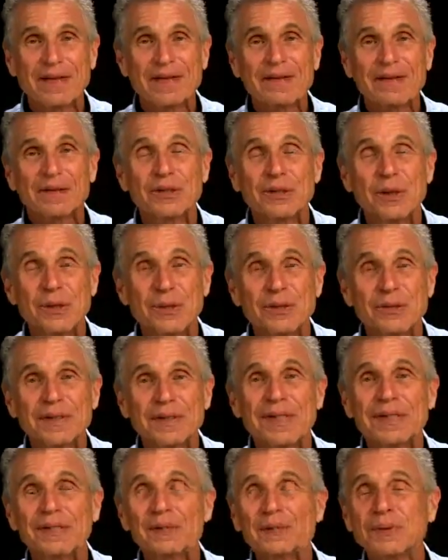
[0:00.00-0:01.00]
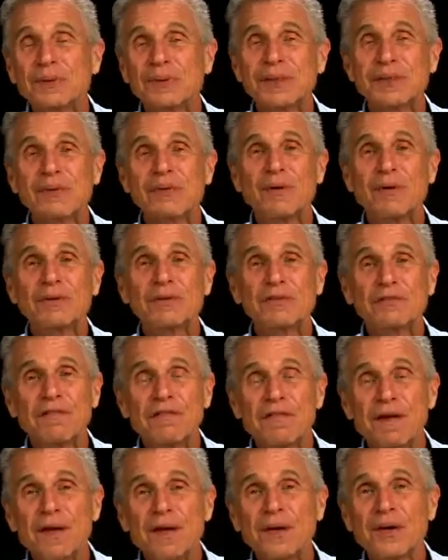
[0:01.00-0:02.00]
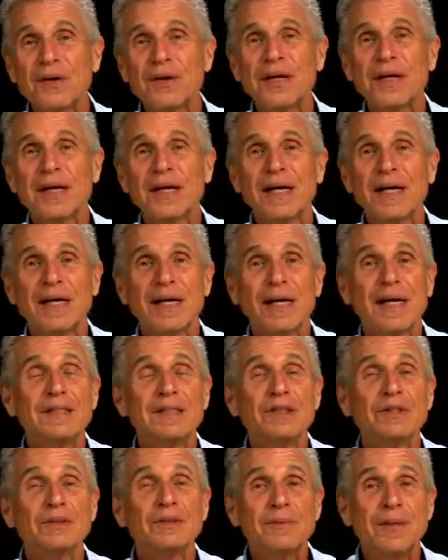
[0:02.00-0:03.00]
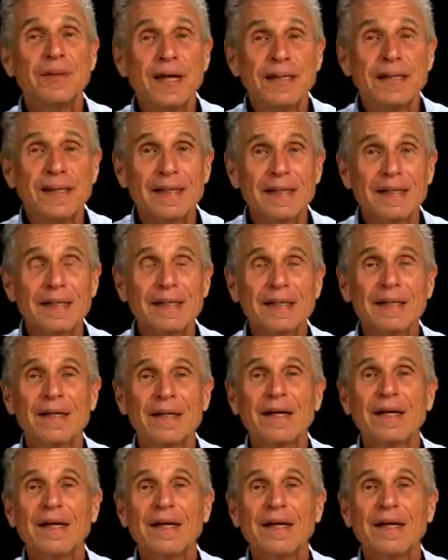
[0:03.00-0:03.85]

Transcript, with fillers: So this was the most feared and dreaded